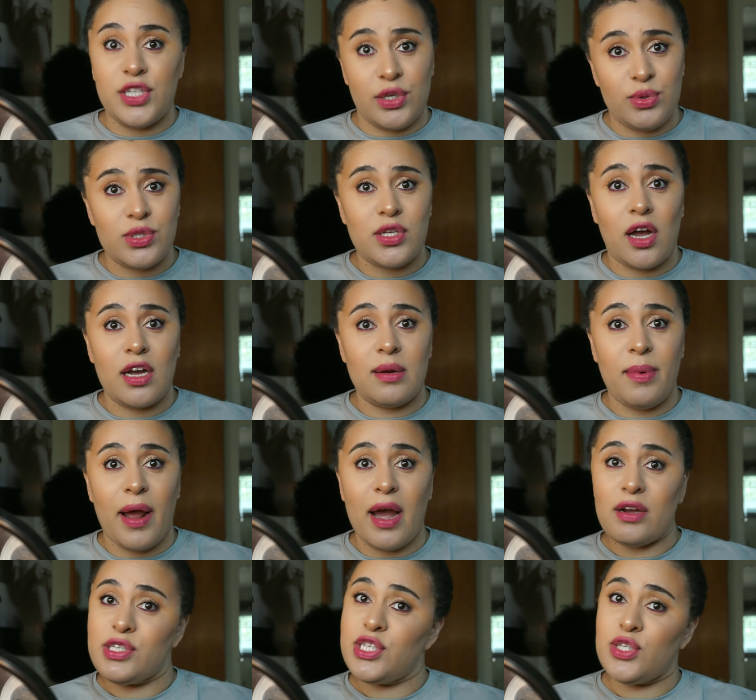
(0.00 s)
she was talking about
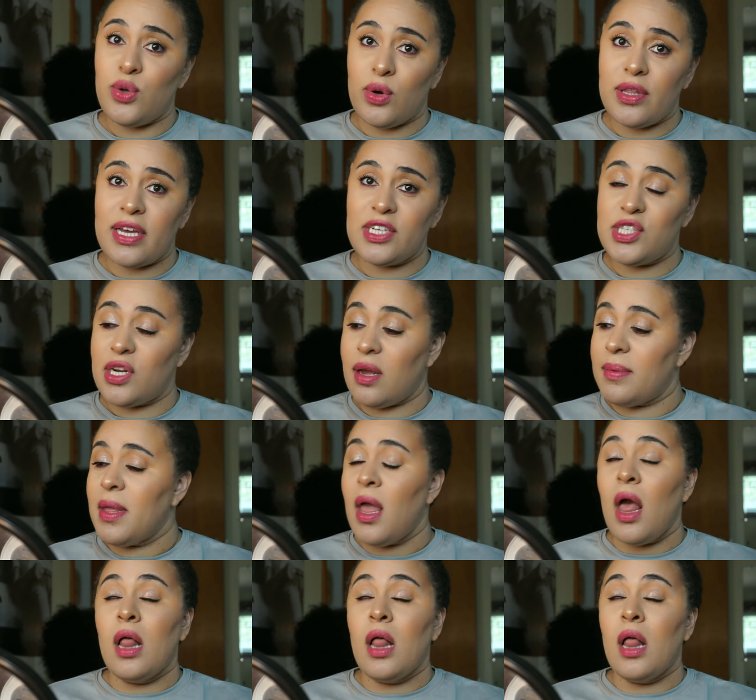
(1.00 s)
how she tore that shit up.